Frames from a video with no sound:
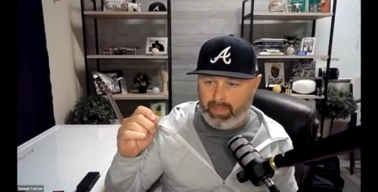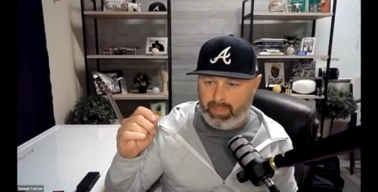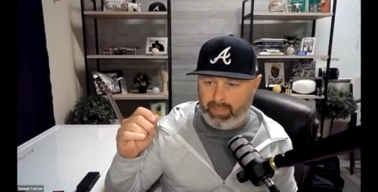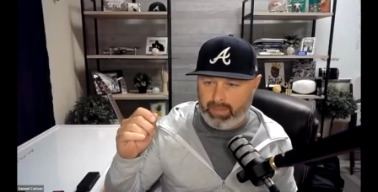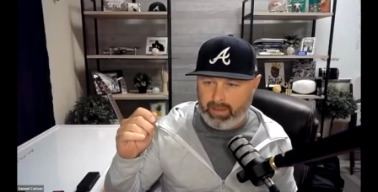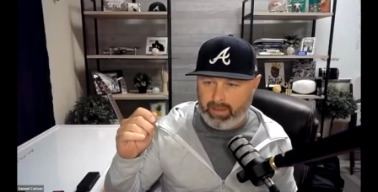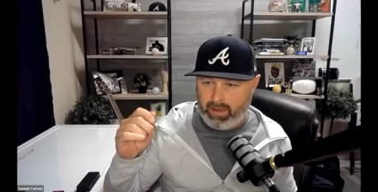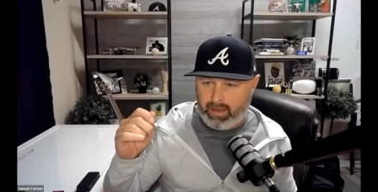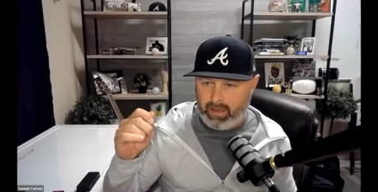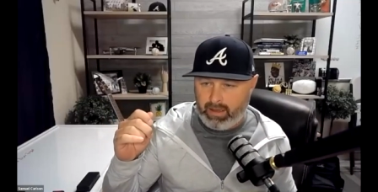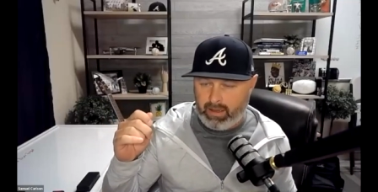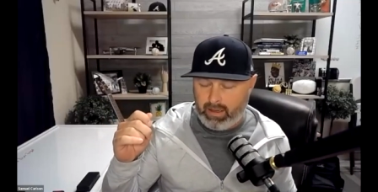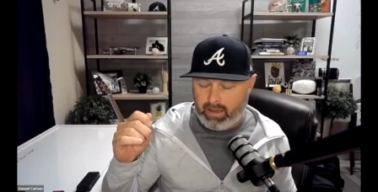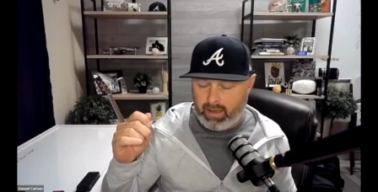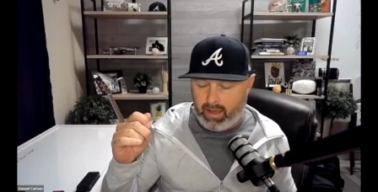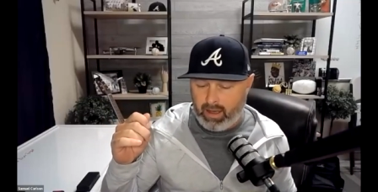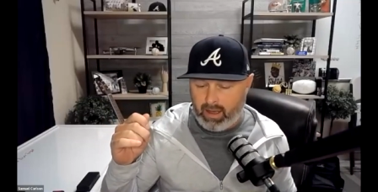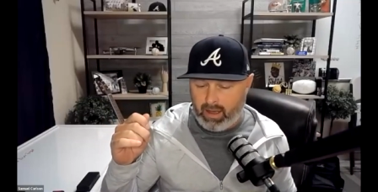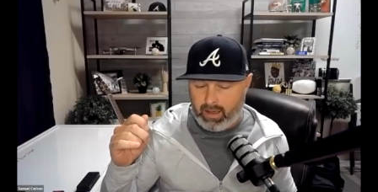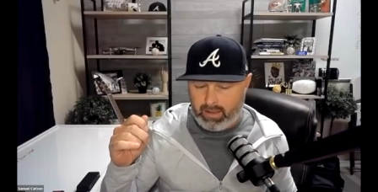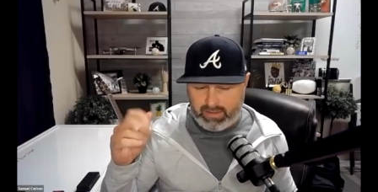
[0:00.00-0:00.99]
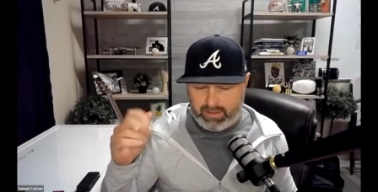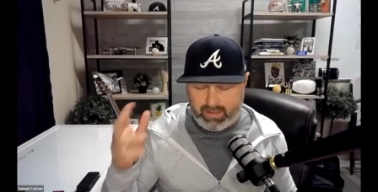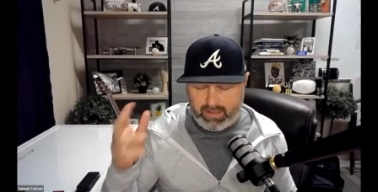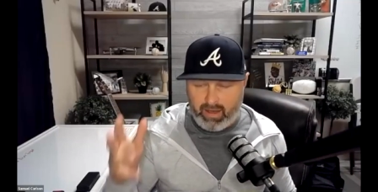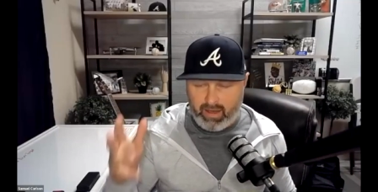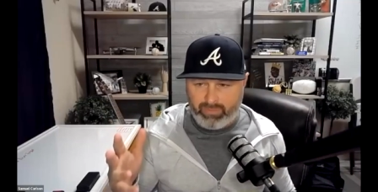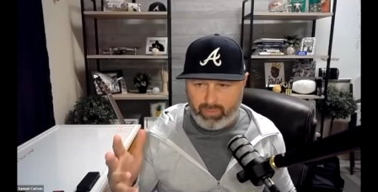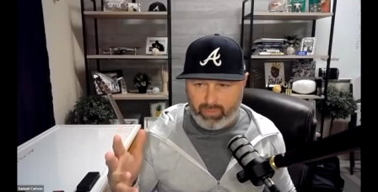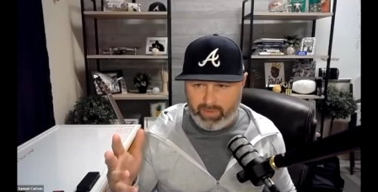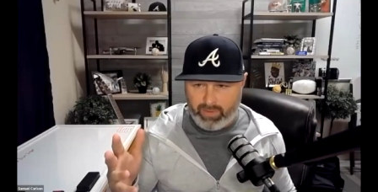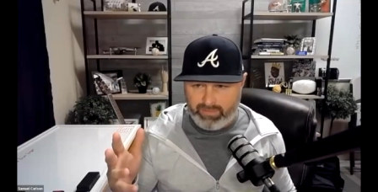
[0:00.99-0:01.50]
the uh,
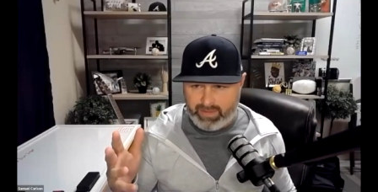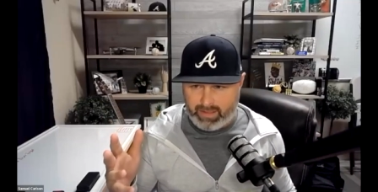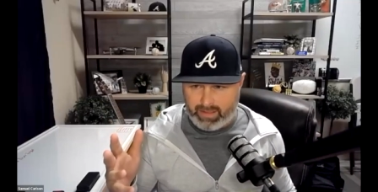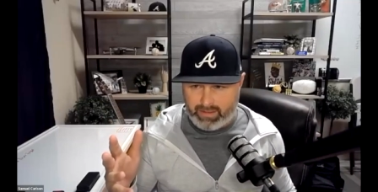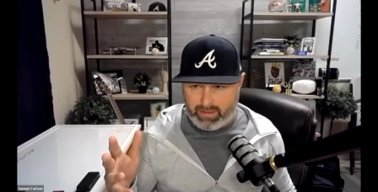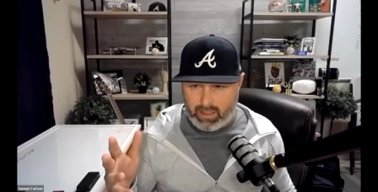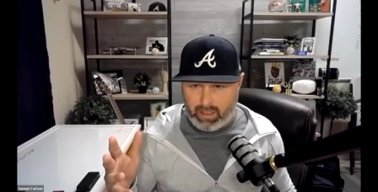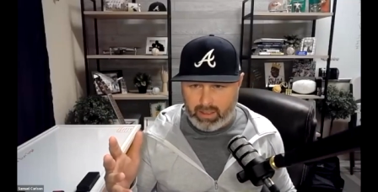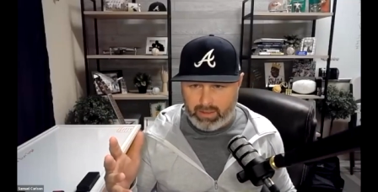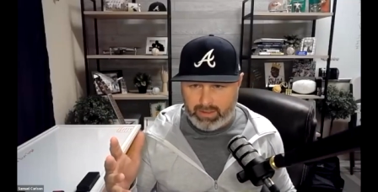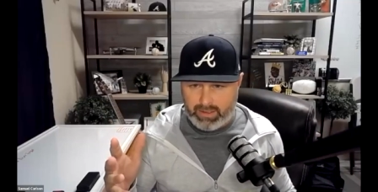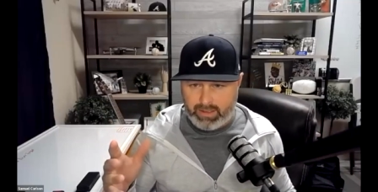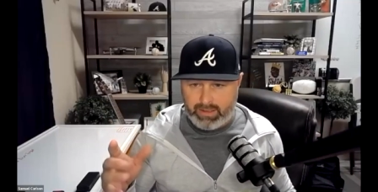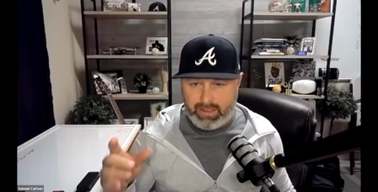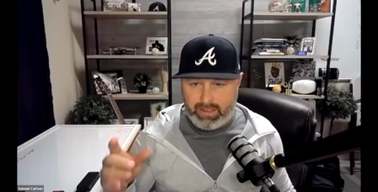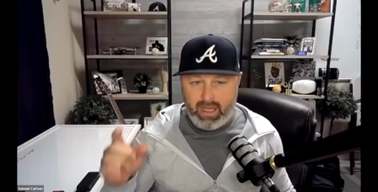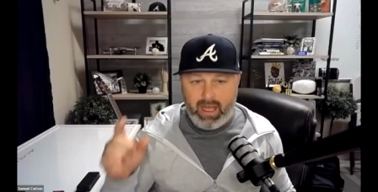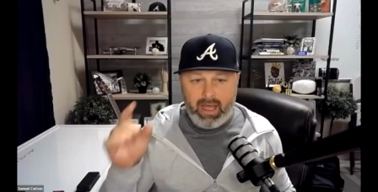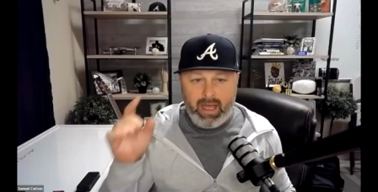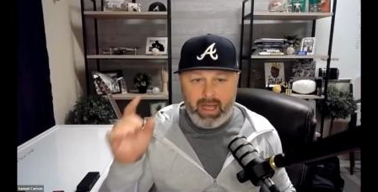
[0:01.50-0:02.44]
softwave technologies?